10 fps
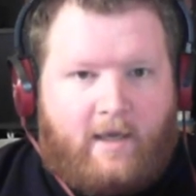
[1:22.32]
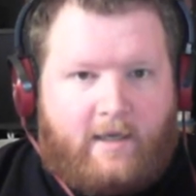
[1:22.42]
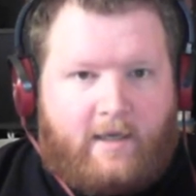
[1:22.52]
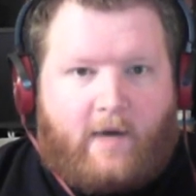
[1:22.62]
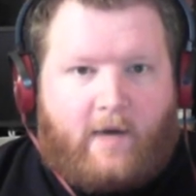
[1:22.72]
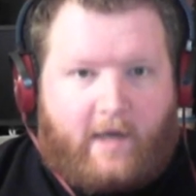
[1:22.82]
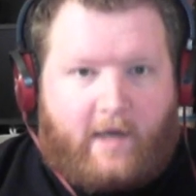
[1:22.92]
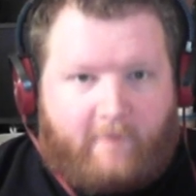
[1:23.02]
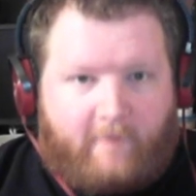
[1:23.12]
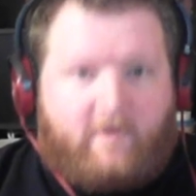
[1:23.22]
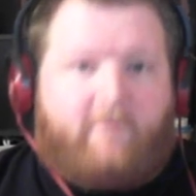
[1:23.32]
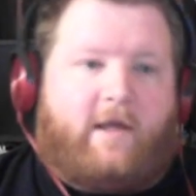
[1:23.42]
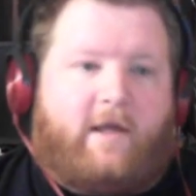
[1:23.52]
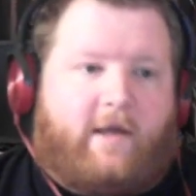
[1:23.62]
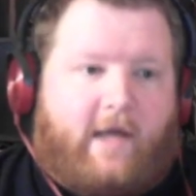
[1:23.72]
Now, I have with
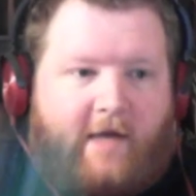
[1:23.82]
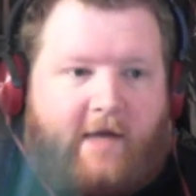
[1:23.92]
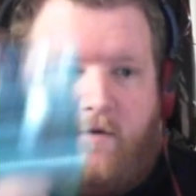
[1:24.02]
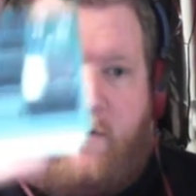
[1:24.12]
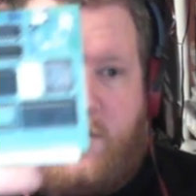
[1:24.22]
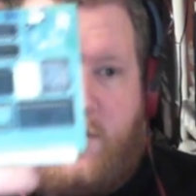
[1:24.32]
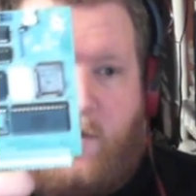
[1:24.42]
me a revision